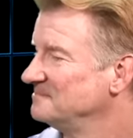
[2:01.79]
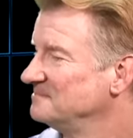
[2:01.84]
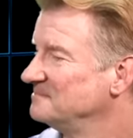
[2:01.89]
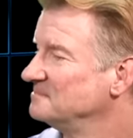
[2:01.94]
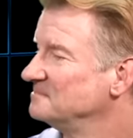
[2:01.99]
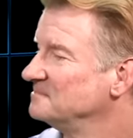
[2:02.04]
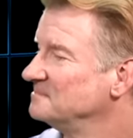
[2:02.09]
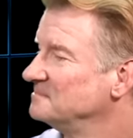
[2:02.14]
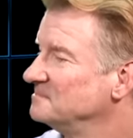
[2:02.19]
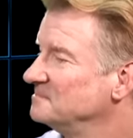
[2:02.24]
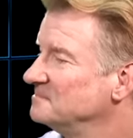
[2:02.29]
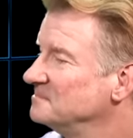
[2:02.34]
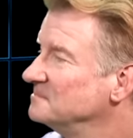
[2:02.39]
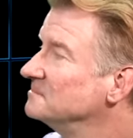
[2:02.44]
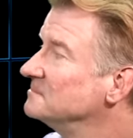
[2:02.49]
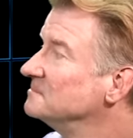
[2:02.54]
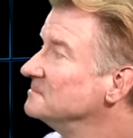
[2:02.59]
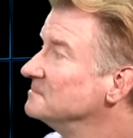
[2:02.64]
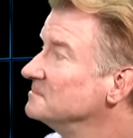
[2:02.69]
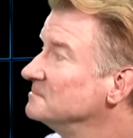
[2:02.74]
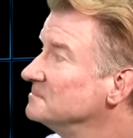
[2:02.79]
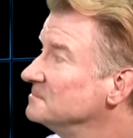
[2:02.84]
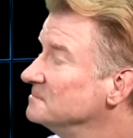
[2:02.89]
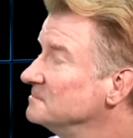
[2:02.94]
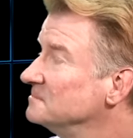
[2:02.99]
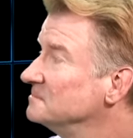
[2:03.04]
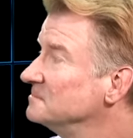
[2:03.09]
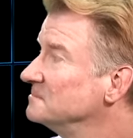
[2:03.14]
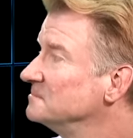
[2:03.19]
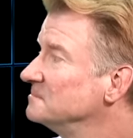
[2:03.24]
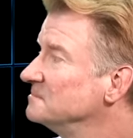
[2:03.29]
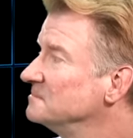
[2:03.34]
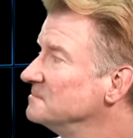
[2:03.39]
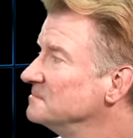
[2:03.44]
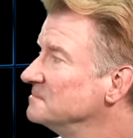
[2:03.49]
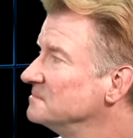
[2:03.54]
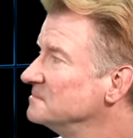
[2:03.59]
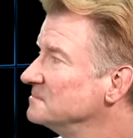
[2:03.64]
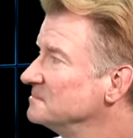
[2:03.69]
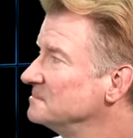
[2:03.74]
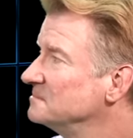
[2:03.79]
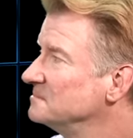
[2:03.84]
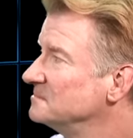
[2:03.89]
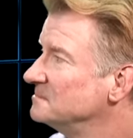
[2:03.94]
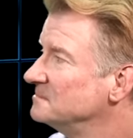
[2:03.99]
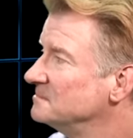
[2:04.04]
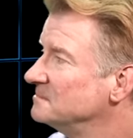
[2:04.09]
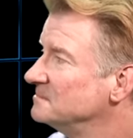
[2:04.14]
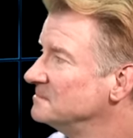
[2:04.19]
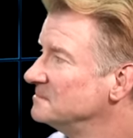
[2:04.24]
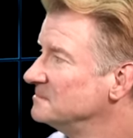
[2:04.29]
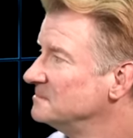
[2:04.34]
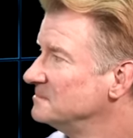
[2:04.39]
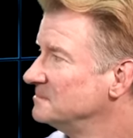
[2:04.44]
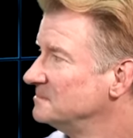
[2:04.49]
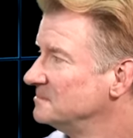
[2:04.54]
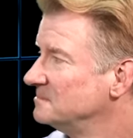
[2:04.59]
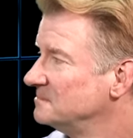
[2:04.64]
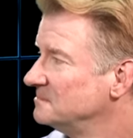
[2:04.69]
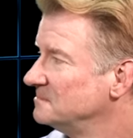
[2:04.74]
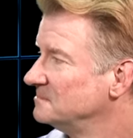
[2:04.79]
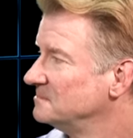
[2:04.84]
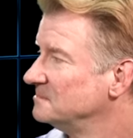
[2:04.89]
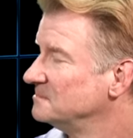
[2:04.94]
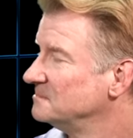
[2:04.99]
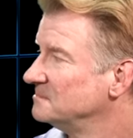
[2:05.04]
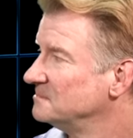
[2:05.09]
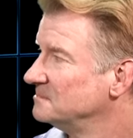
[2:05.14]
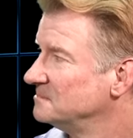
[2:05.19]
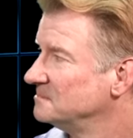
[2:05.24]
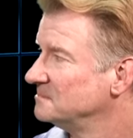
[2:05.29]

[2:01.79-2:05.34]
The person shown says nothing.